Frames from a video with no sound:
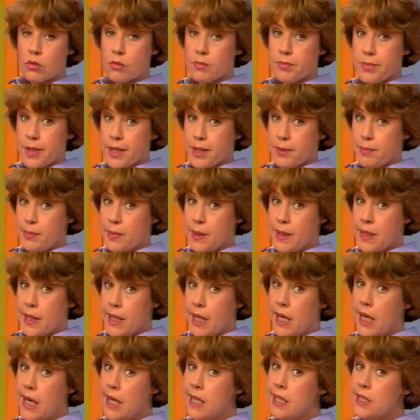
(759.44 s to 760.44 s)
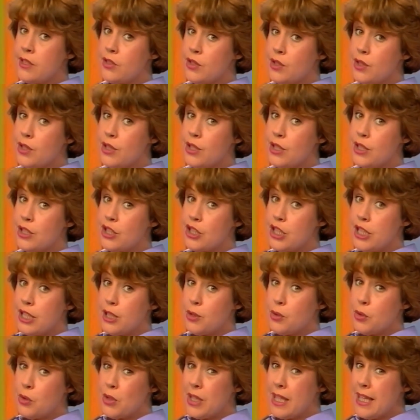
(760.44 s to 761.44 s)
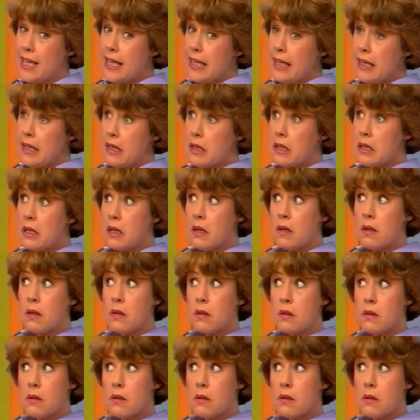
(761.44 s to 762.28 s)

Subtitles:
But behind her, she could hear